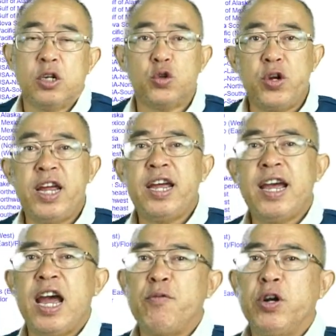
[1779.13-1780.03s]

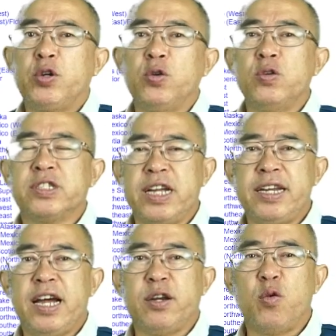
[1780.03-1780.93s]
Today I want to say
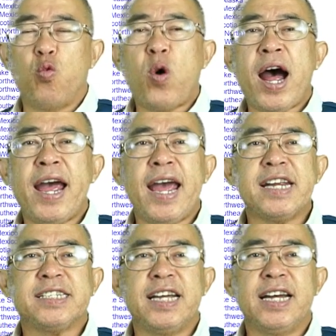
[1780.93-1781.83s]
that why I
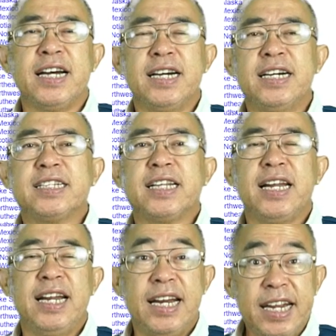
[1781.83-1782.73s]
say earth
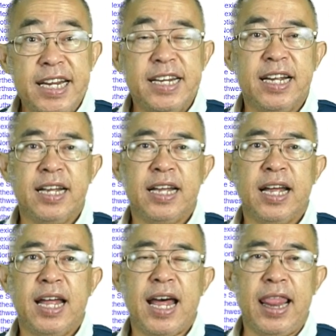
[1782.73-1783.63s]
lean
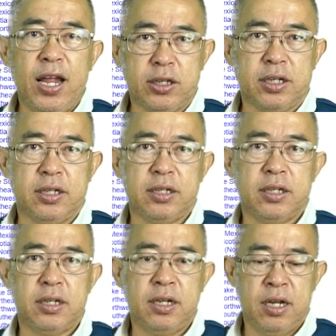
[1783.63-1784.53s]
a lot.
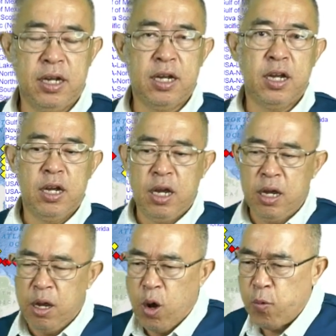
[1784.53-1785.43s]

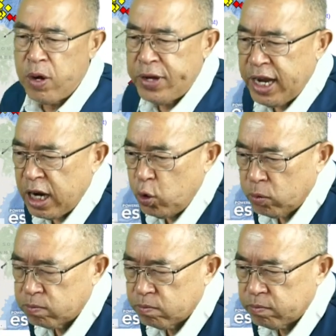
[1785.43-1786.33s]
When we take a
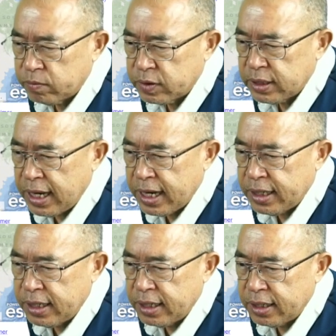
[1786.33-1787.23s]
look
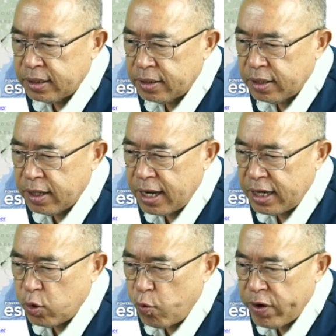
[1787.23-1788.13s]
at the
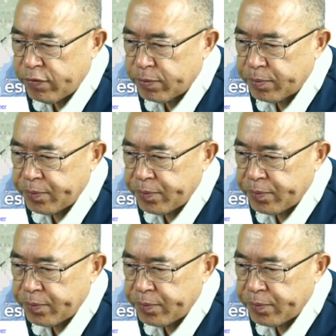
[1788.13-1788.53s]
at the wave,